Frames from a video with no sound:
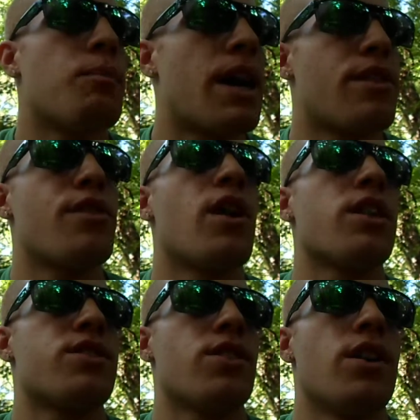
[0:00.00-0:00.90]
and my
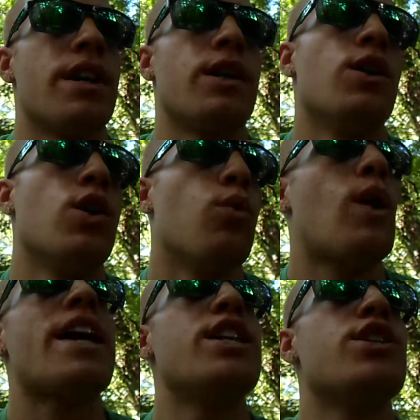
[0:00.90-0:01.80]
thoughts on
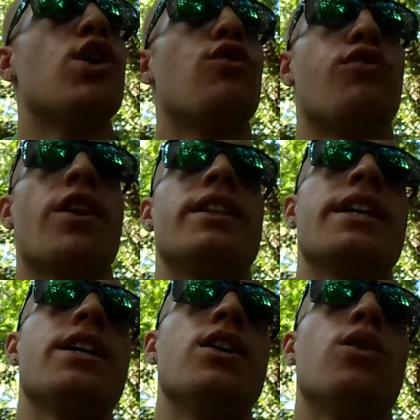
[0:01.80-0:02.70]
why
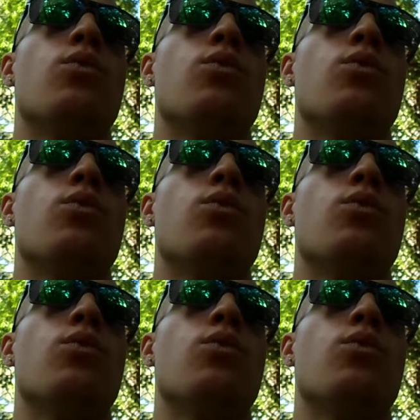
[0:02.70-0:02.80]
eco-friendly,